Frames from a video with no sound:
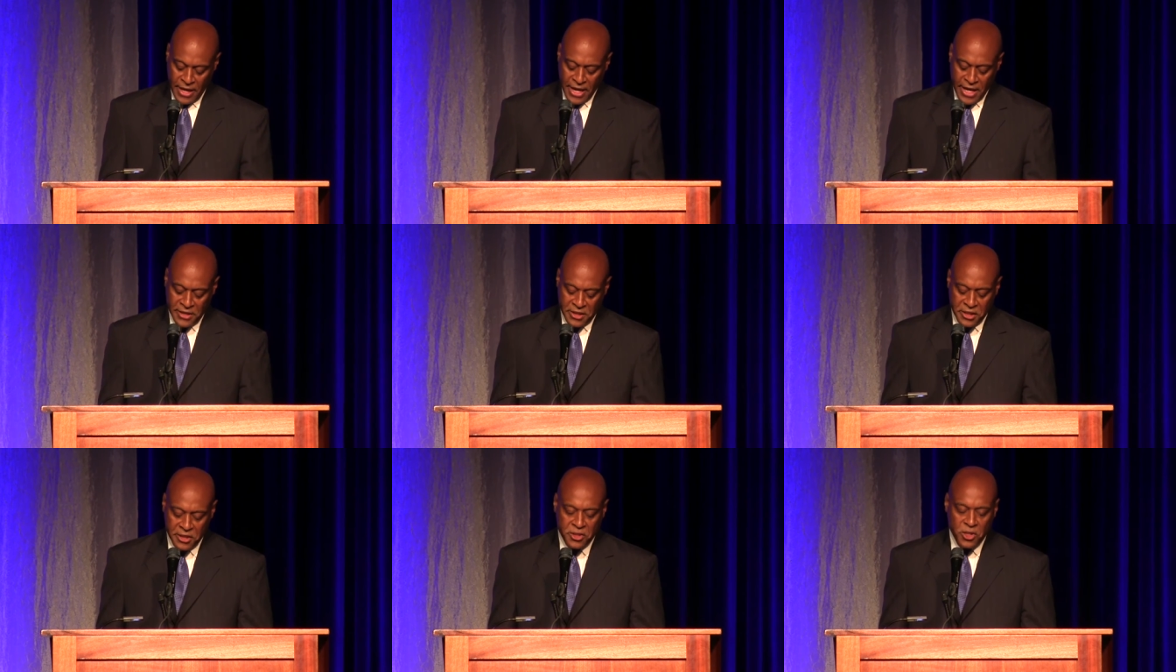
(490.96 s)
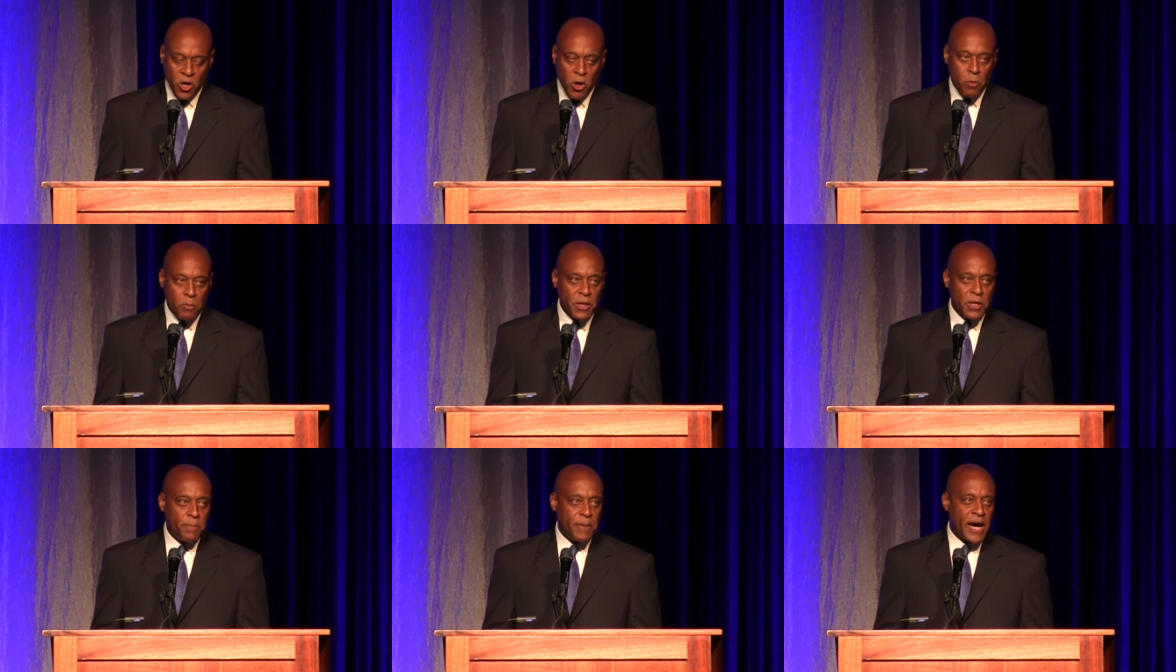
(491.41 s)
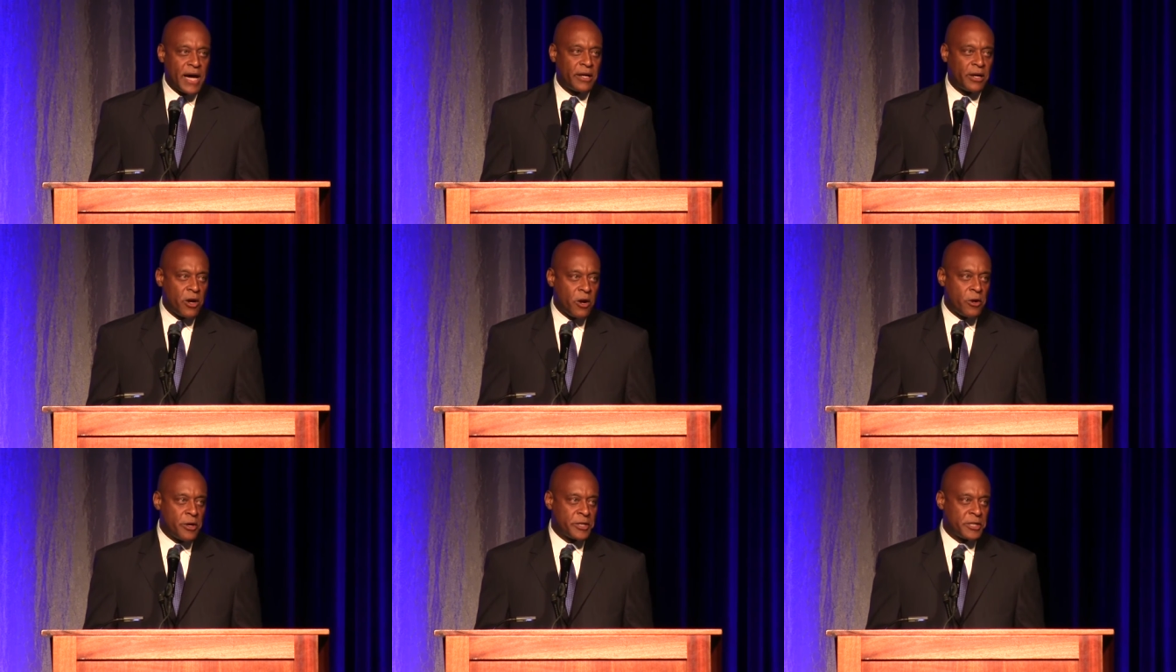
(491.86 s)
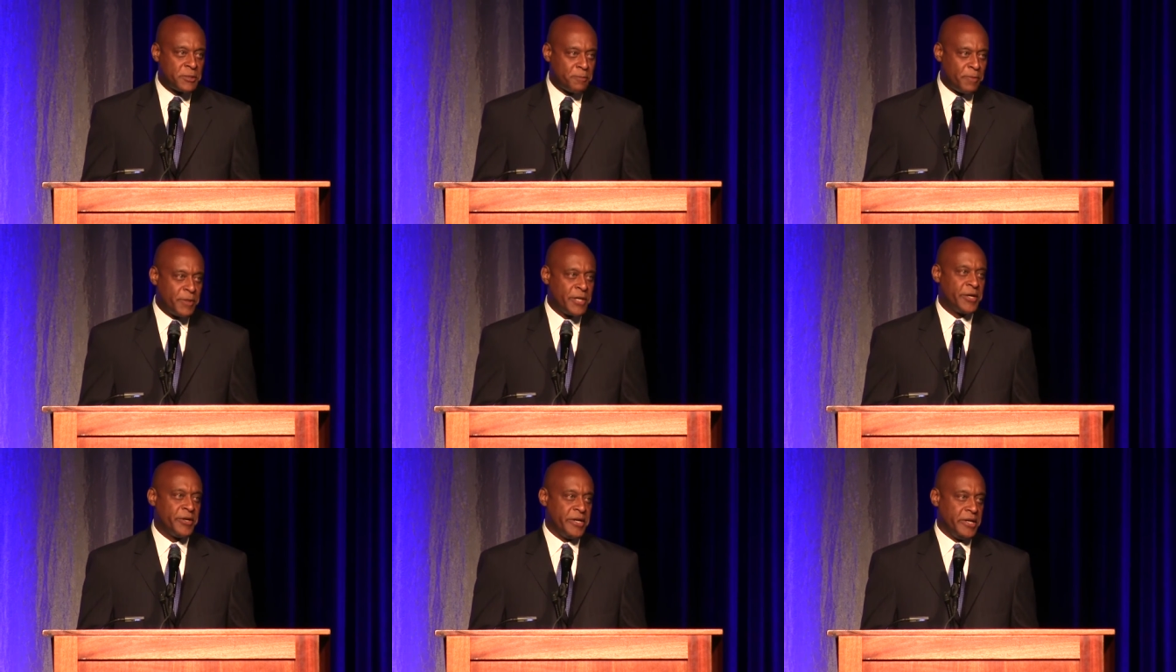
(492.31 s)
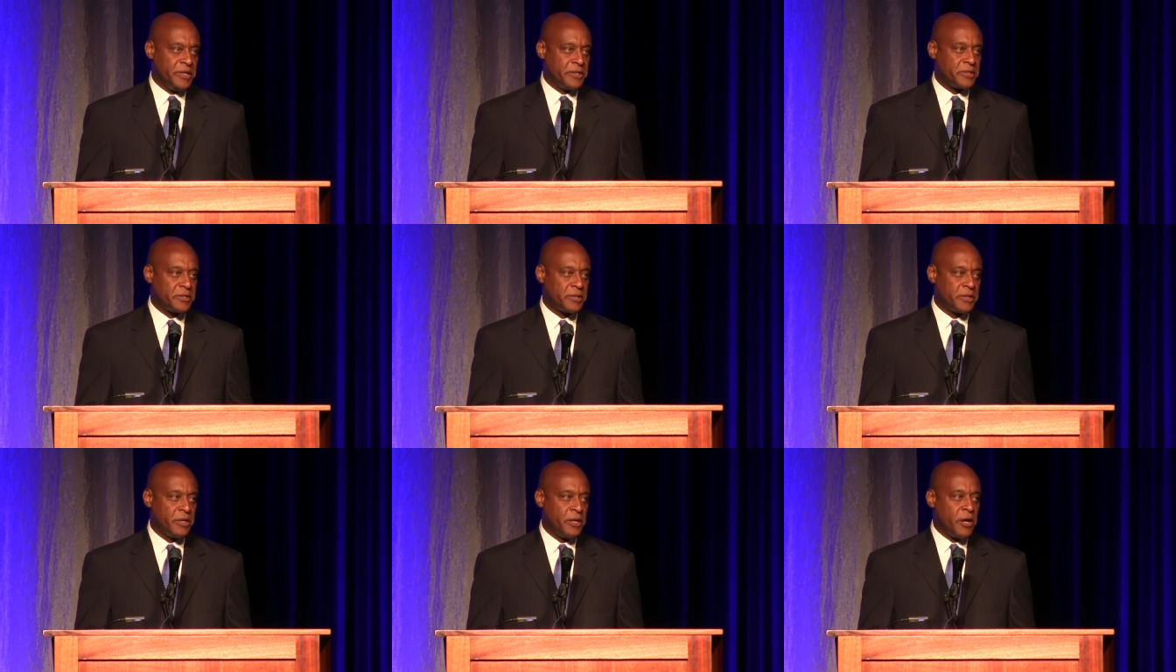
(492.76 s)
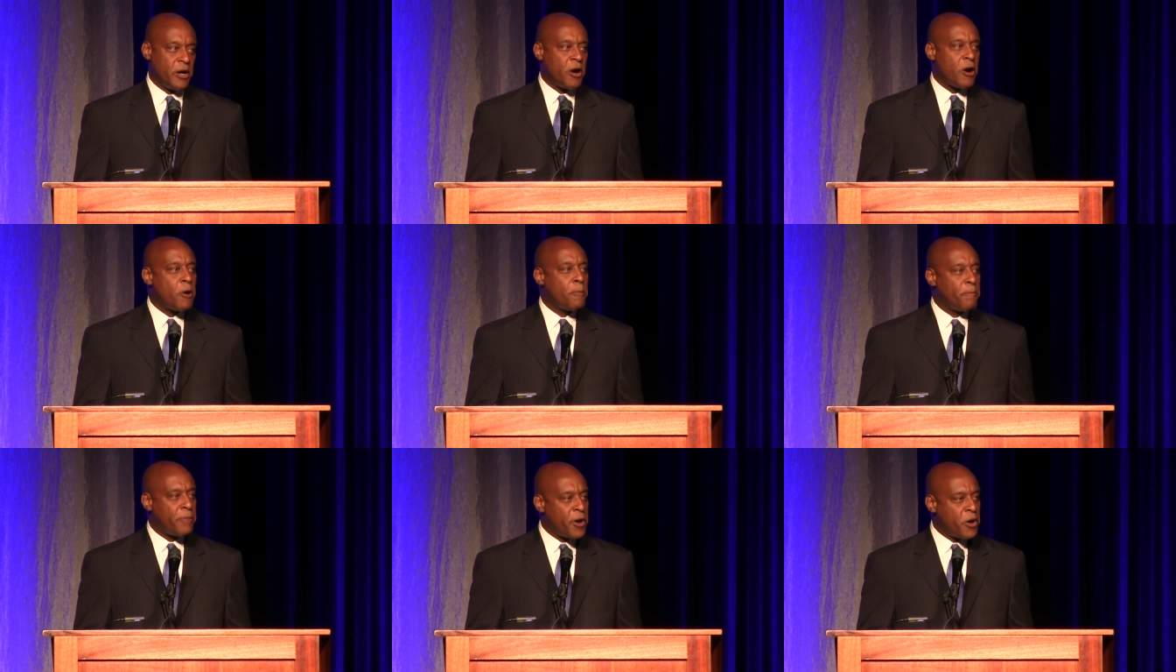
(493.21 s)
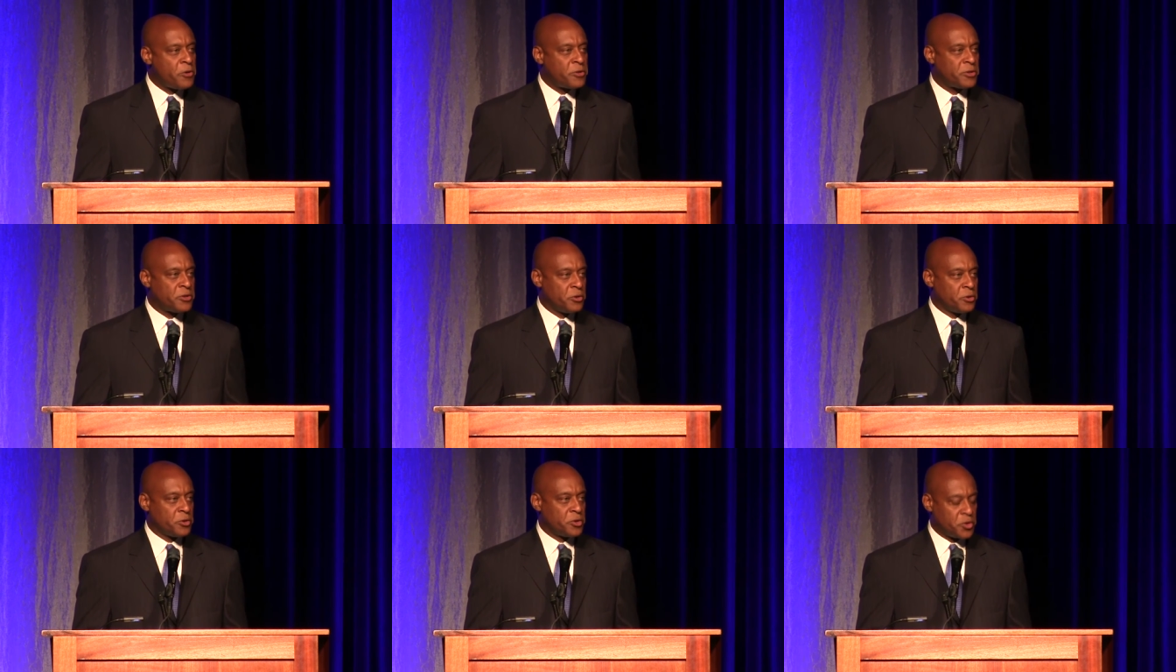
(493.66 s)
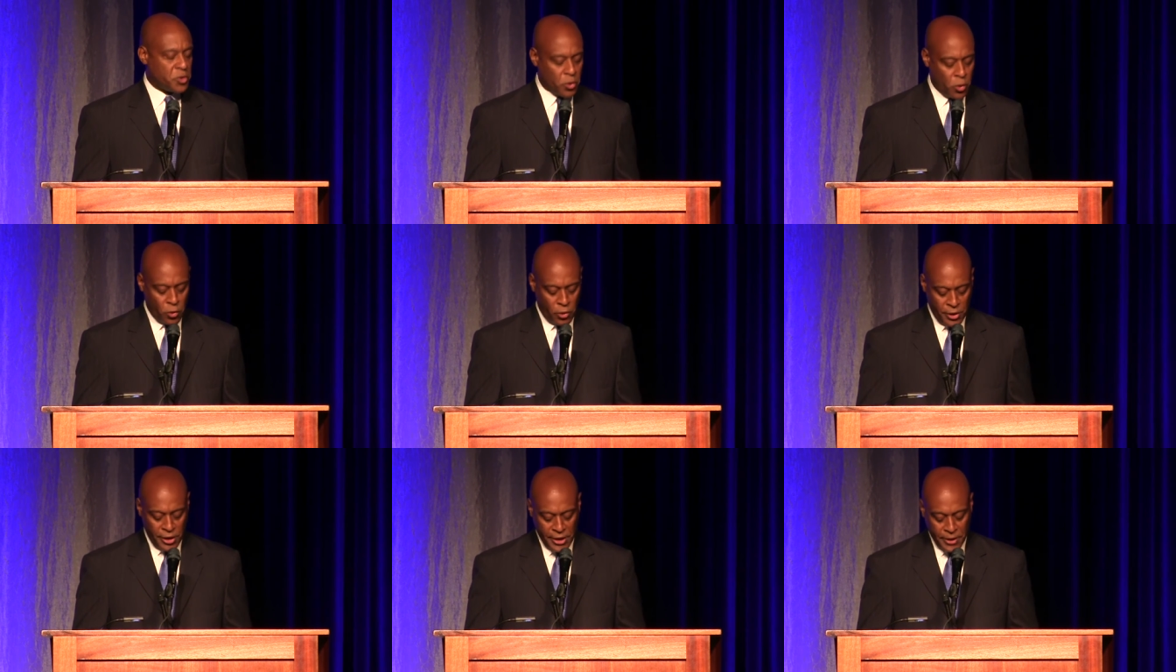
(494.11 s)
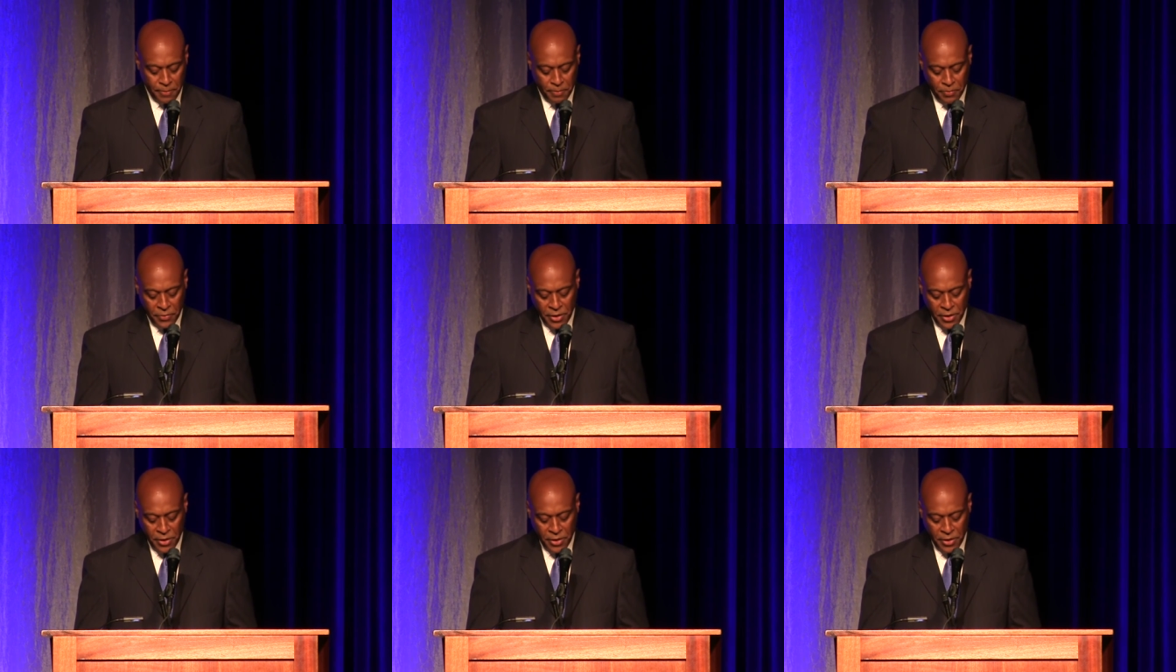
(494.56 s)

And she told me about her experience, her personal story,